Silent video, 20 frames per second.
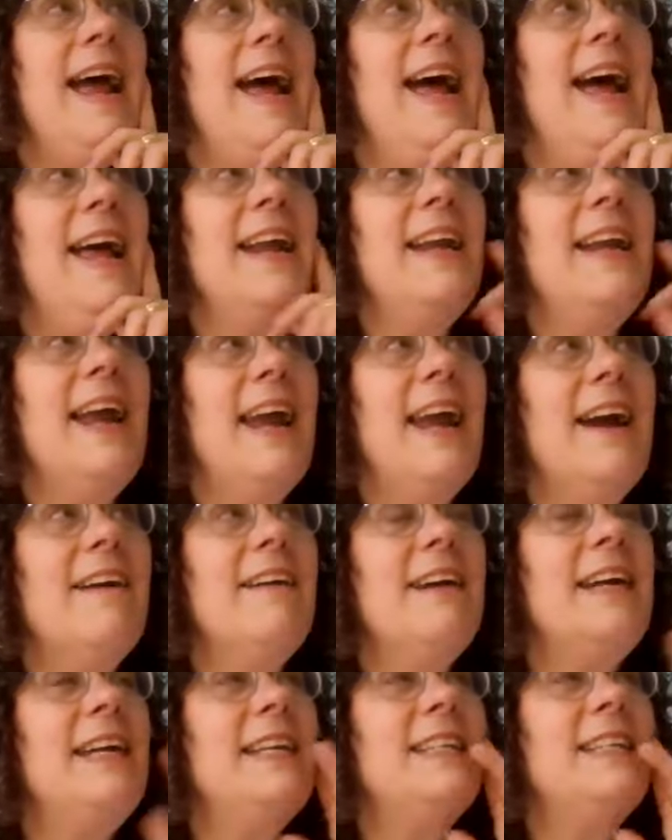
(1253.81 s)
And
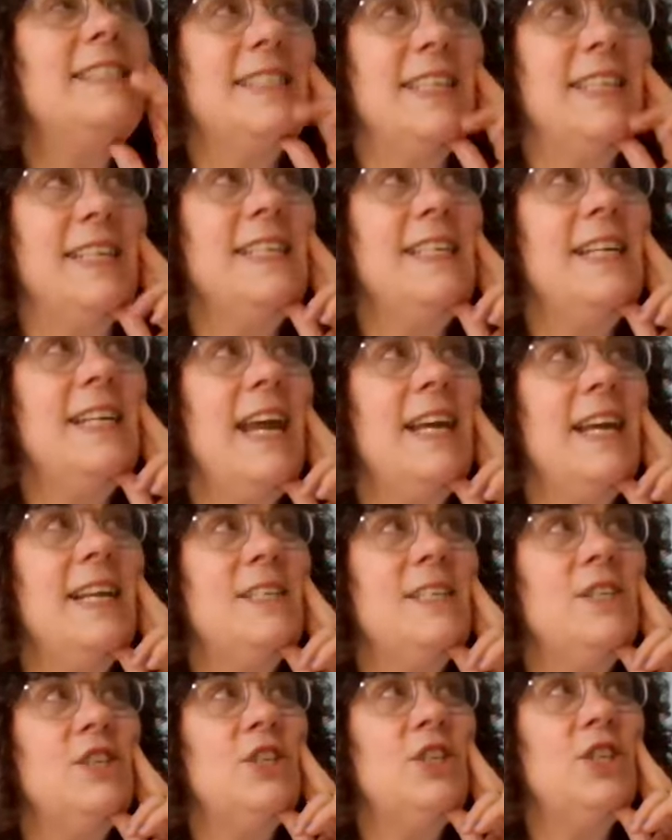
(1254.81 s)
Harriet didn't.
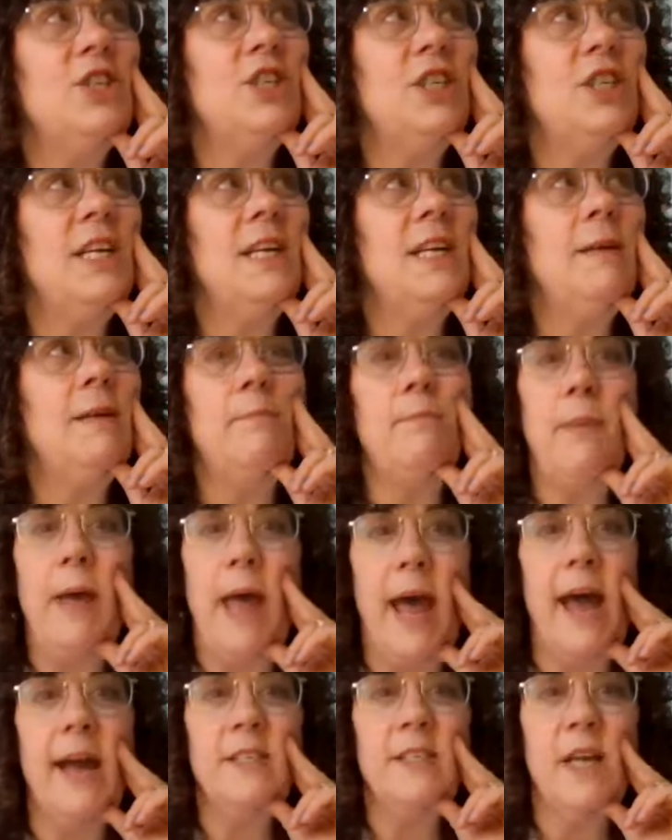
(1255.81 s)
And she
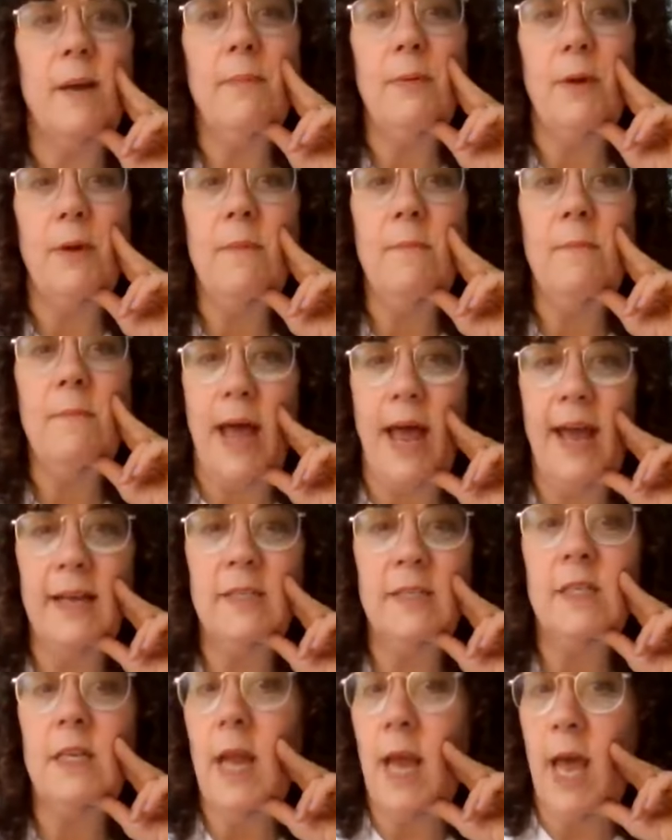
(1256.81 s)
packed up her
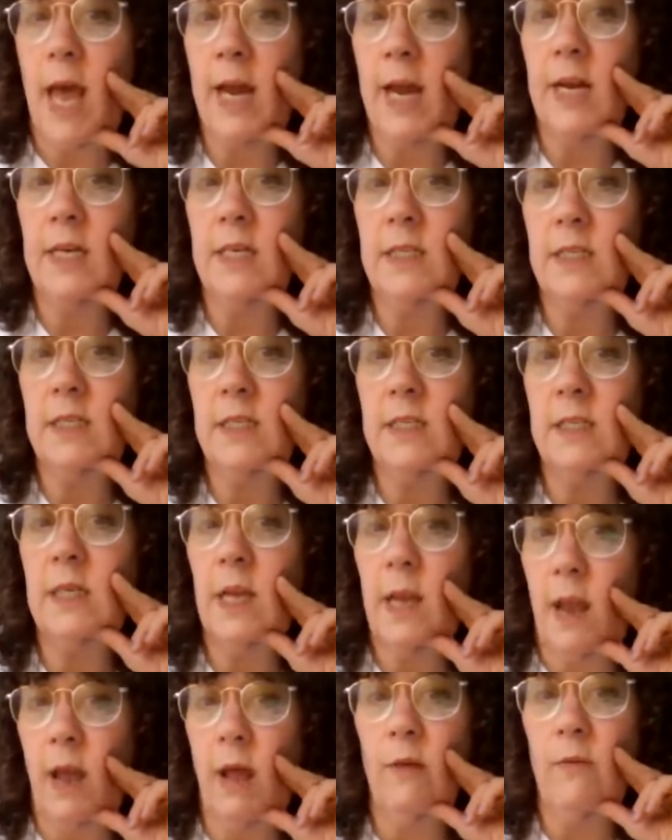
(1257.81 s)
bags and headed to
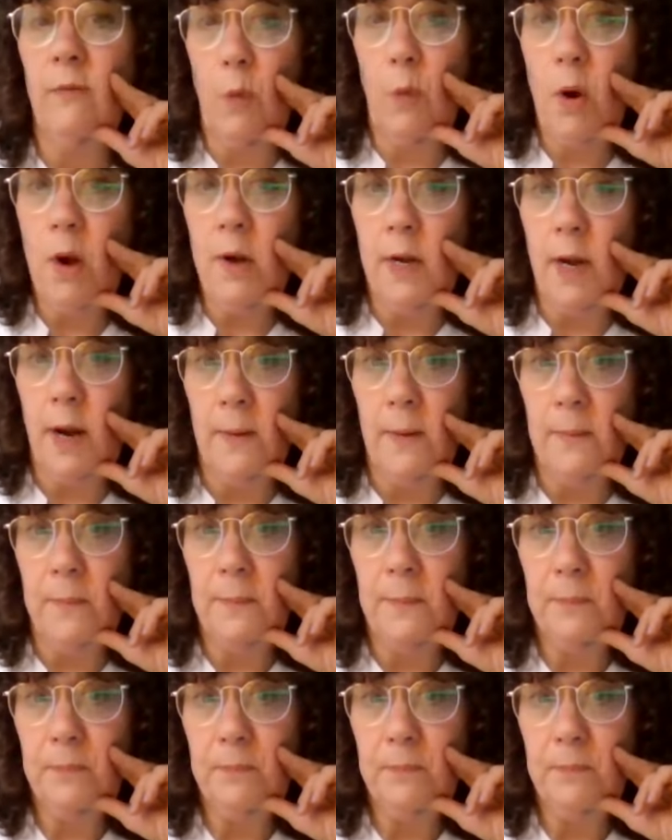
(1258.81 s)
California.